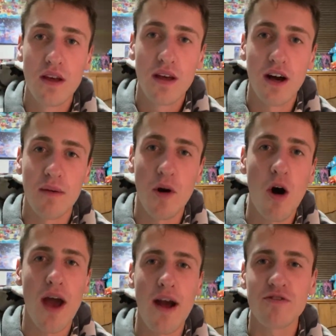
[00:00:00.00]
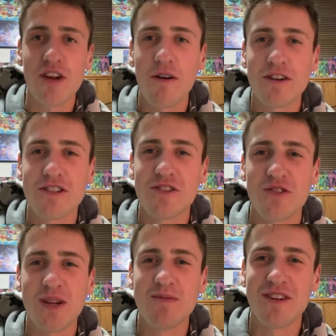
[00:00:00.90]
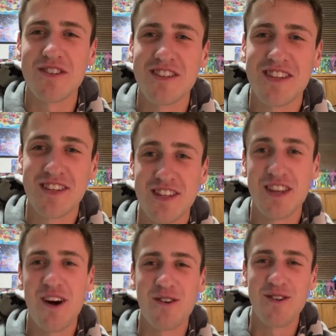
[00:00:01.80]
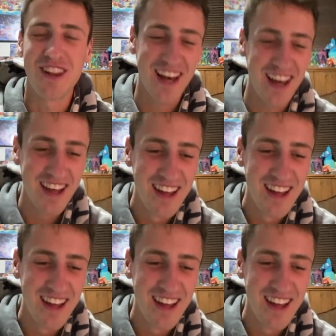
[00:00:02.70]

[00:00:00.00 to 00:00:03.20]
Um, oh, after hours streams are so lit.